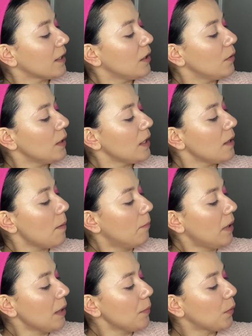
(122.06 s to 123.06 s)
Cutie,
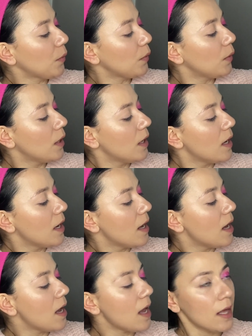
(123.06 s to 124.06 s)
Mabu,
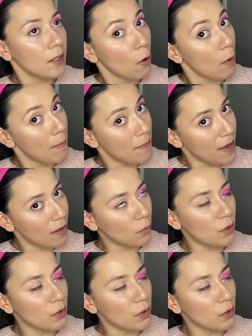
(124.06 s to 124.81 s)
LOML,